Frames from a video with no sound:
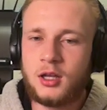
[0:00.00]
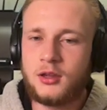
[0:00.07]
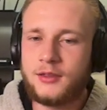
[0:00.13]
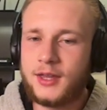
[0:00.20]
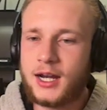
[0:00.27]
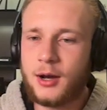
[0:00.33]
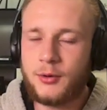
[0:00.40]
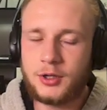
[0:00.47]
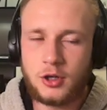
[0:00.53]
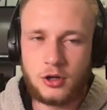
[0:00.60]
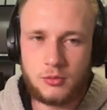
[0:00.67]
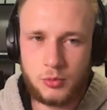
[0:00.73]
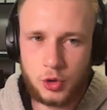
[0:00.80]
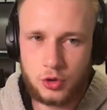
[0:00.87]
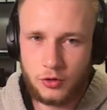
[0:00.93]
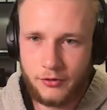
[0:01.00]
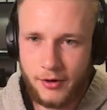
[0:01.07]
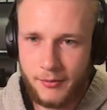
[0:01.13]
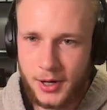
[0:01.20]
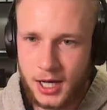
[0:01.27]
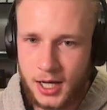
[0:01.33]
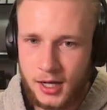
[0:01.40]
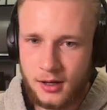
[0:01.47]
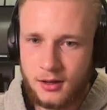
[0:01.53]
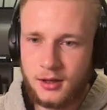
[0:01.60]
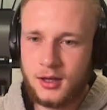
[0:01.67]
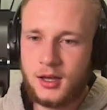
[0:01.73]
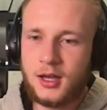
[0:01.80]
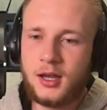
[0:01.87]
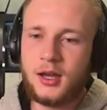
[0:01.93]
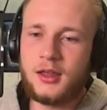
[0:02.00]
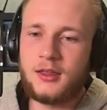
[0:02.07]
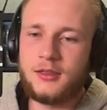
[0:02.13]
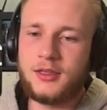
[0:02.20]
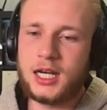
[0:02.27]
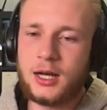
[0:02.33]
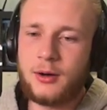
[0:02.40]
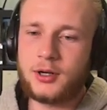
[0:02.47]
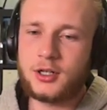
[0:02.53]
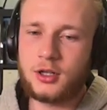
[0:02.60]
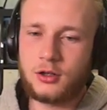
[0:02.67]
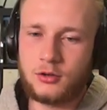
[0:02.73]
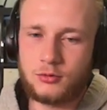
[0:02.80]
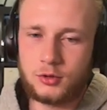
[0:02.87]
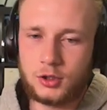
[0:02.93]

Then I would go to Mutual of Omaha. Then I would go to Royal